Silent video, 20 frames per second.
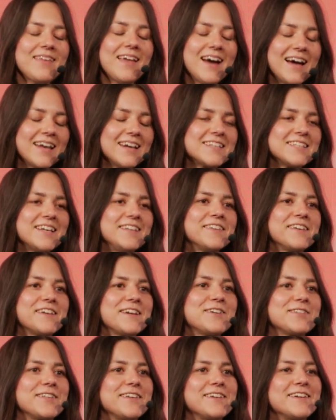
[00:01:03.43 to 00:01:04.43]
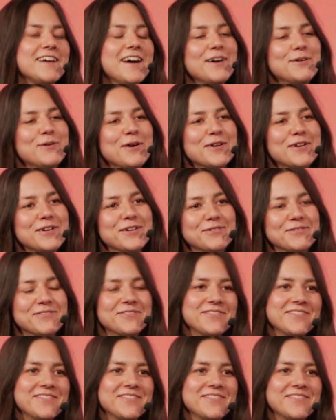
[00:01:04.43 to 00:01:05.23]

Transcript: Alexander Richter, how are you?